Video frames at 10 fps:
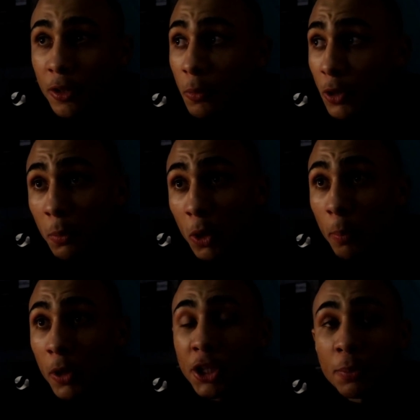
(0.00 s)
The
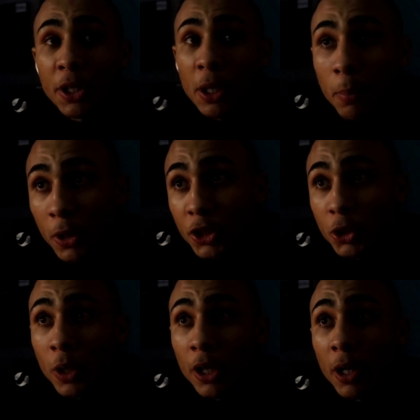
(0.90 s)
more punishment you can put on
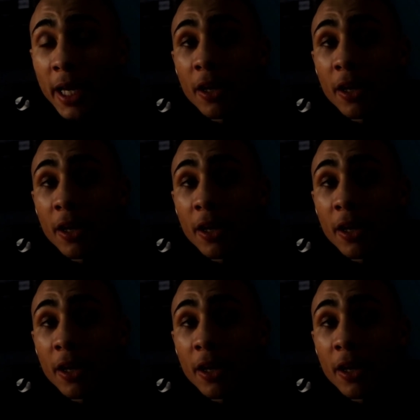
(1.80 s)
someone and not